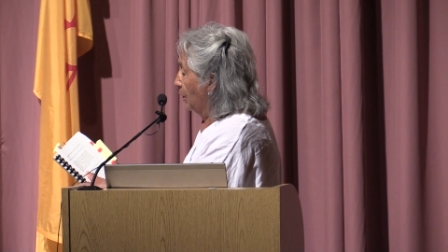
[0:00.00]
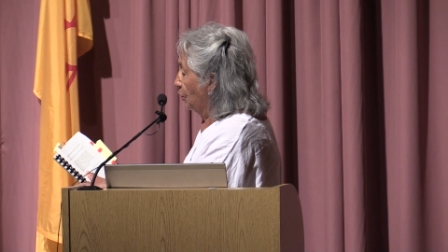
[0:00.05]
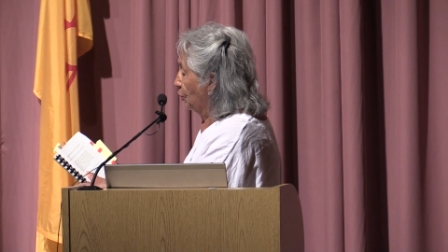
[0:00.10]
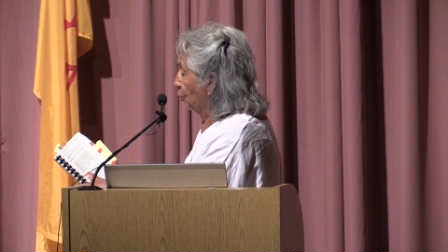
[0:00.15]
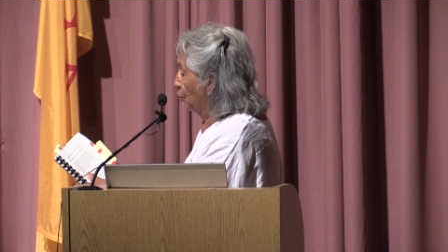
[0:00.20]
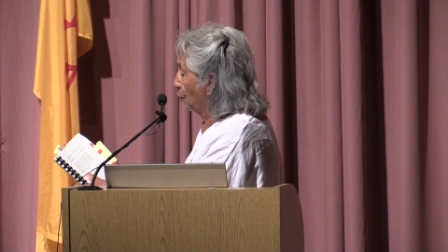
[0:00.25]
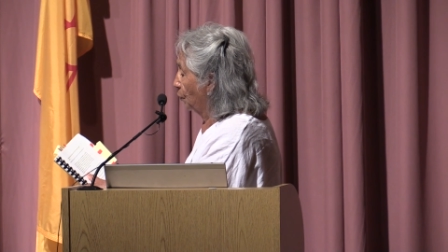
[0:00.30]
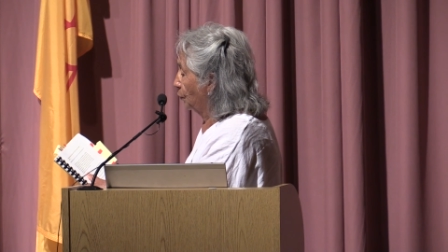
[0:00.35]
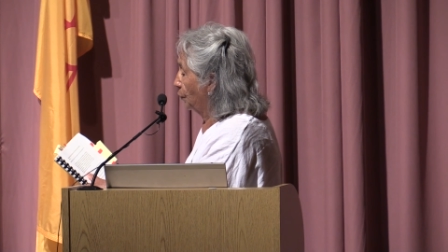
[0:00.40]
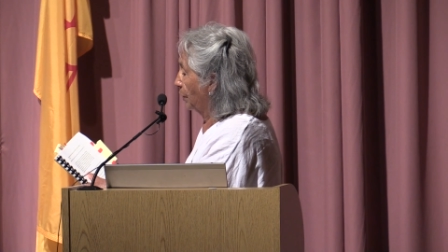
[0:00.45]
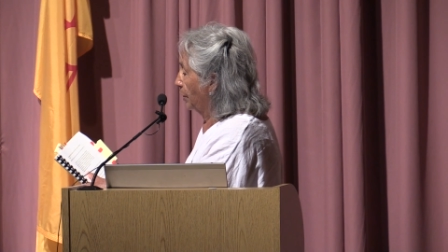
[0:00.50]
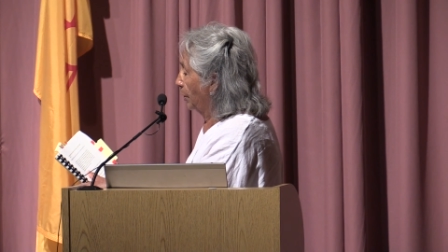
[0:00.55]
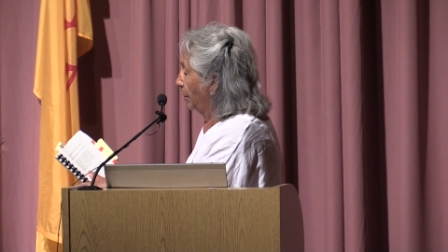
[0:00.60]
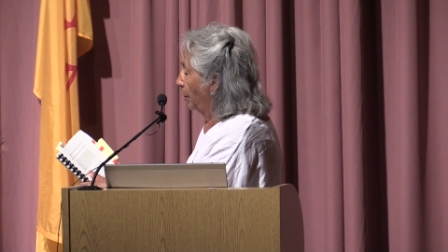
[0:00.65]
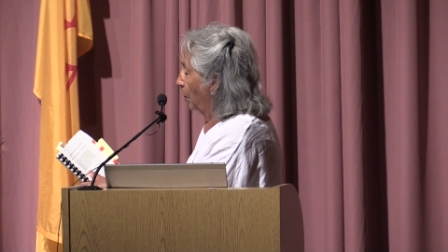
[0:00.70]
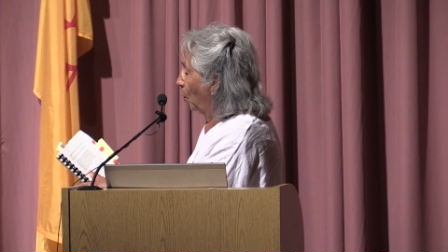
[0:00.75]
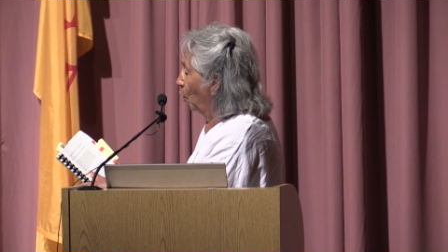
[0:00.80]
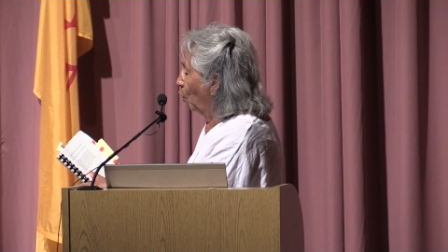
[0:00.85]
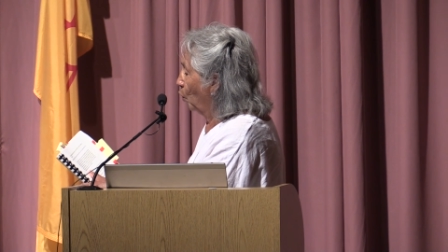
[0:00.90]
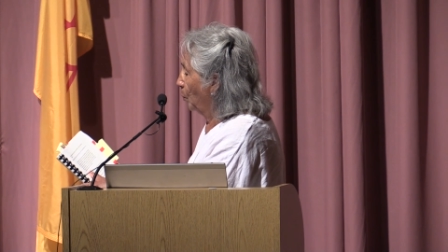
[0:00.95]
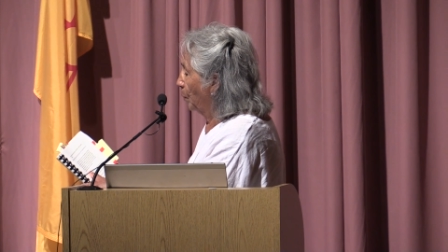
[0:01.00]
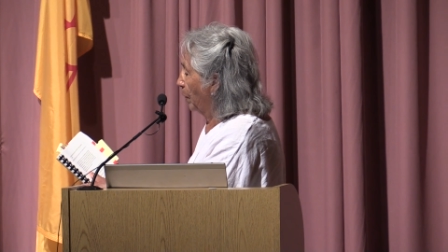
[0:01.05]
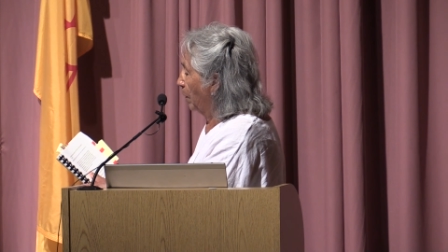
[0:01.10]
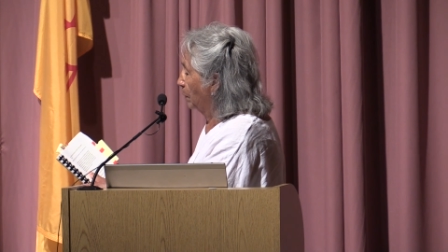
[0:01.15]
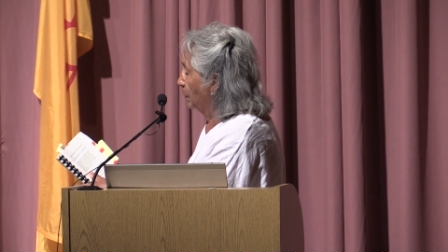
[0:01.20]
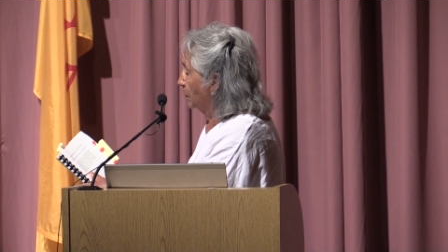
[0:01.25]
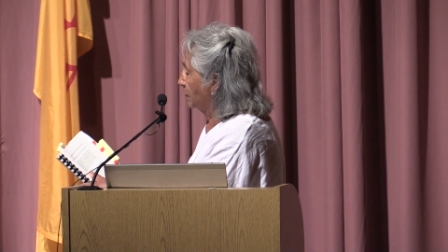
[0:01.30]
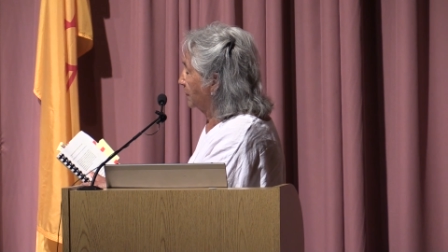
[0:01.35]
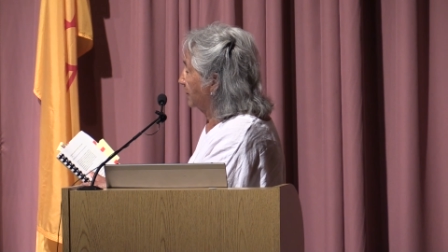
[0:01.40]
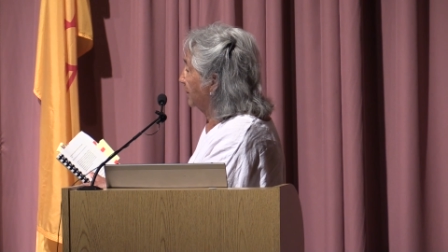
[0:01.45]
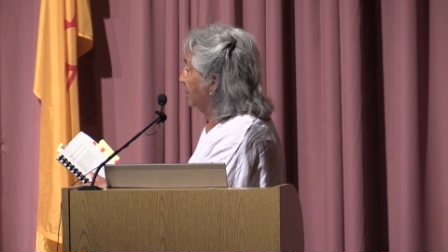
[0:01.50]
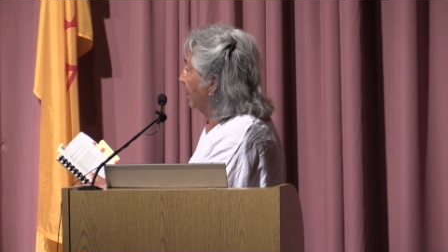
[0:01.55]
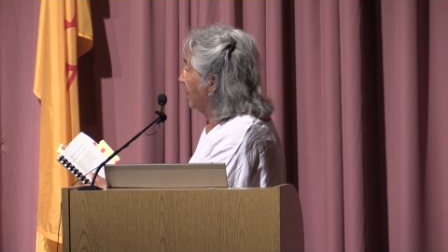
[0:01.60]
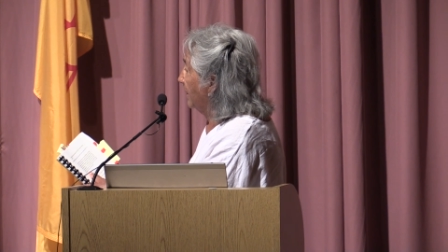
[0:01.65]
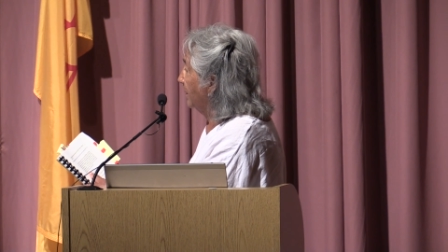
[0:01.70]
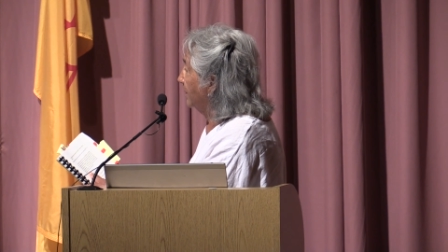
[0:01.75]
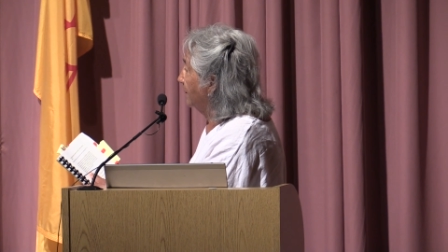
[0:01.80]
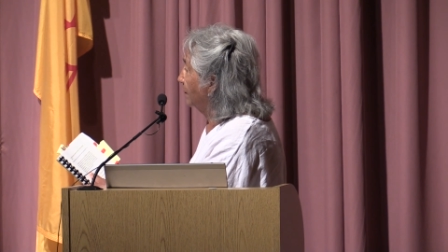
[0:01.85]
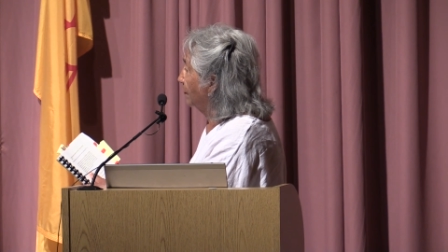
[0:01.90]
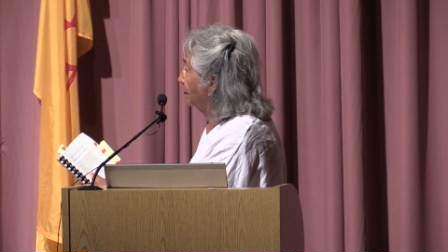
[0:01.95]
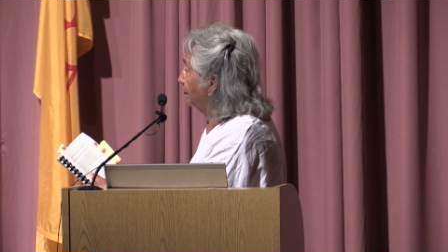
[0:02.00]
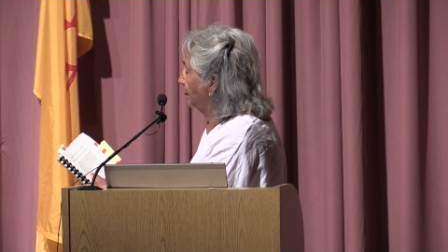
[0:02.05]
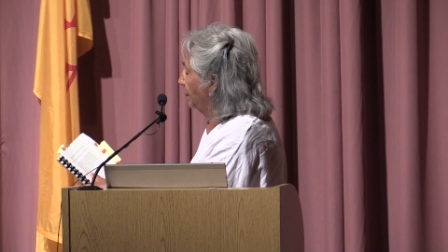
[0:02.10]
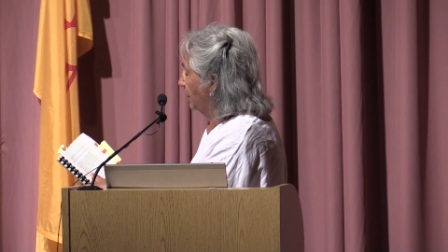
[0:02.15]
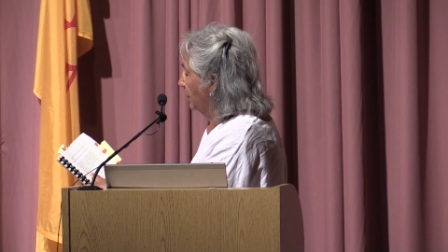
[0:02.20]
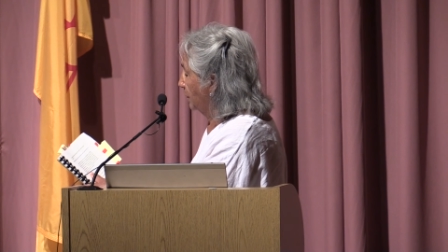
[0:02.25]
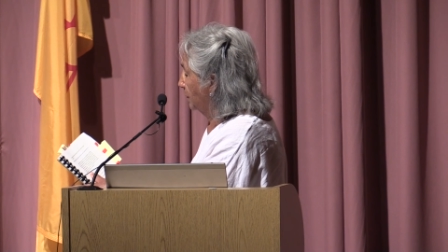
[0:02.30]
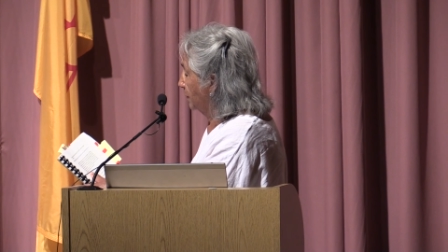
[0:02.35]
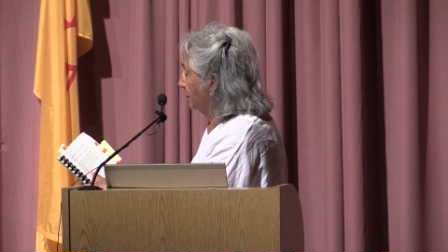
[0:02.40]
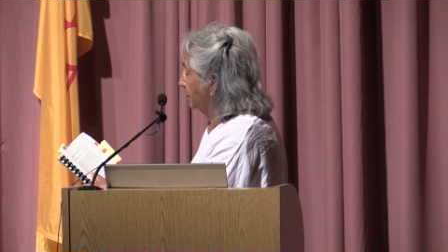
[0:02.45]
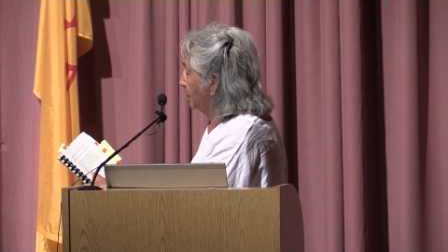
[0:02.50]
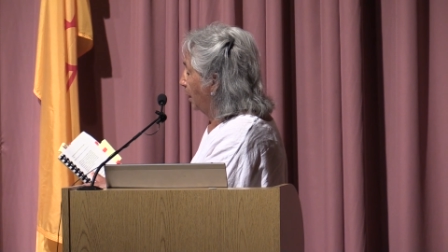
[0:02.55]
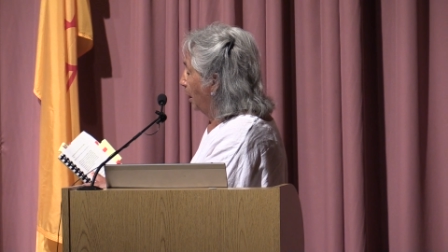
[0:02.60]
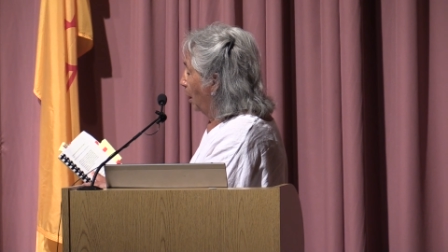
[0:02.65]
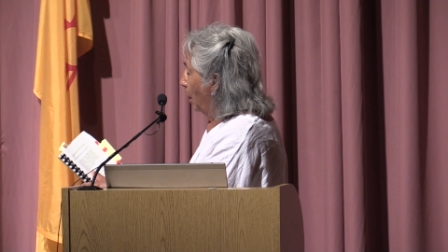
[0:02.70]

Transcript: Children and old people stayed in the fields